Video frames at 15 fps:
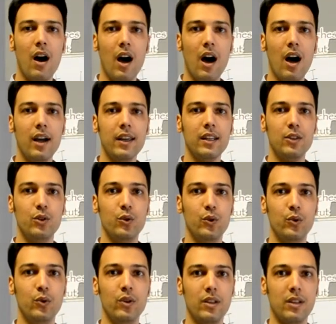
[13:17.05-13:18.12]
I
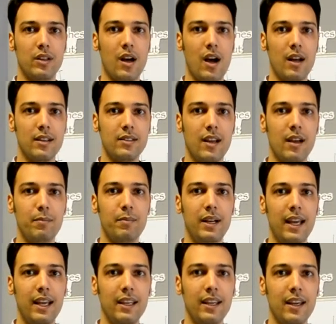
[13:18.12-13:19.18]
do not
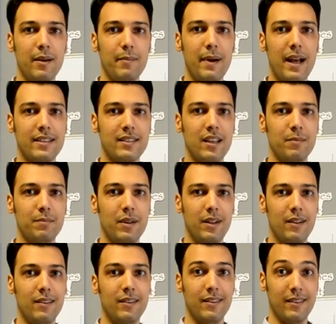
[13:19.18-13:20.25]
play
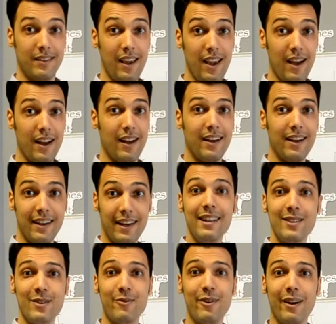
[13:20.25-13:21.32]
basketball. Yeah, it's
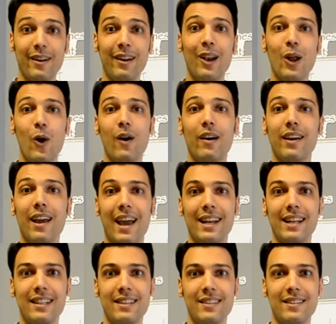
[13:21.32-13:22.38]
very long and
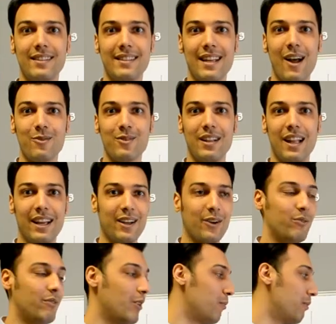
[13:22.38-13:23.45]
it sounds like a
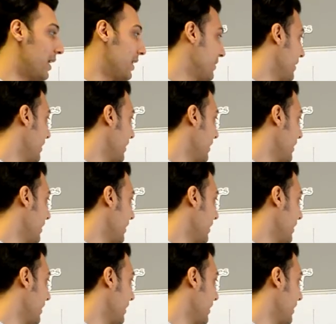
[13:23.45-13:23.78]
robot.